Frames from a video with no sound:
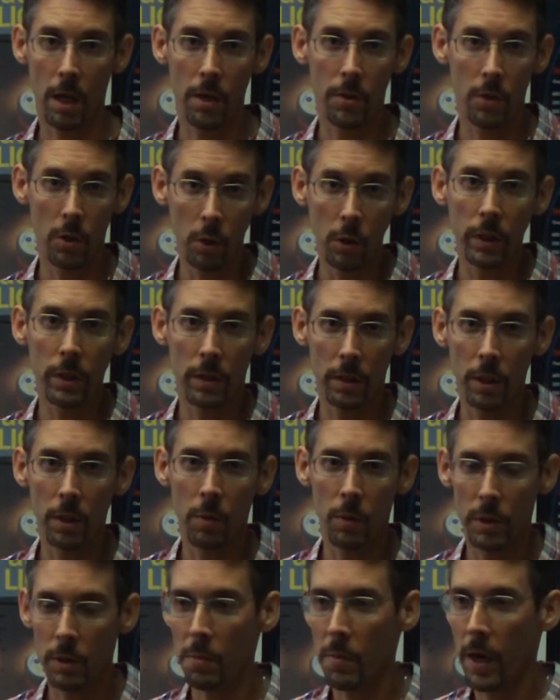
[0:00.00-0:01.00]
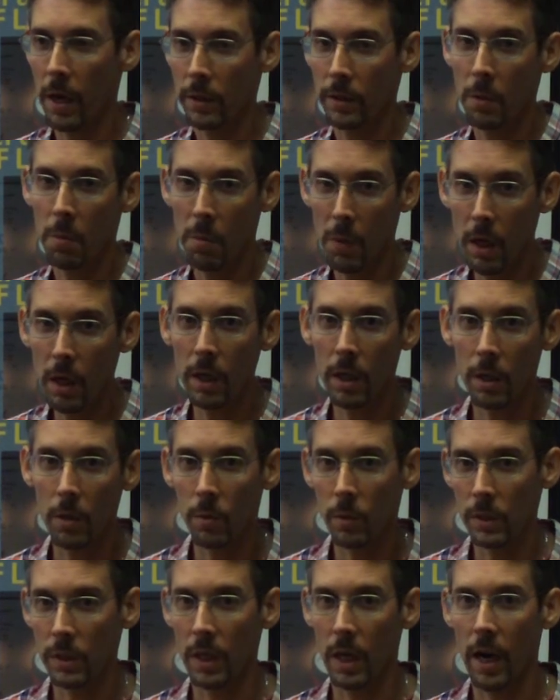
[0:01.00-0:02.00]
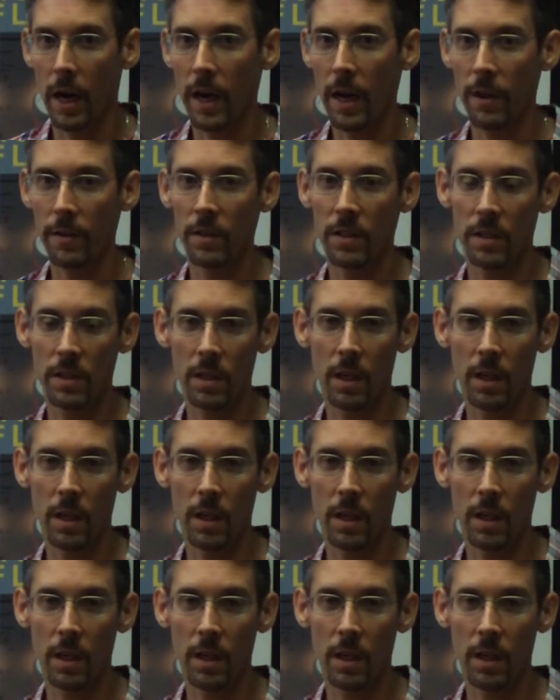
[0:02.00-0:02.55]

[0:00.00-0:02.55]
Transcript: the only thing that was about the money was that I had to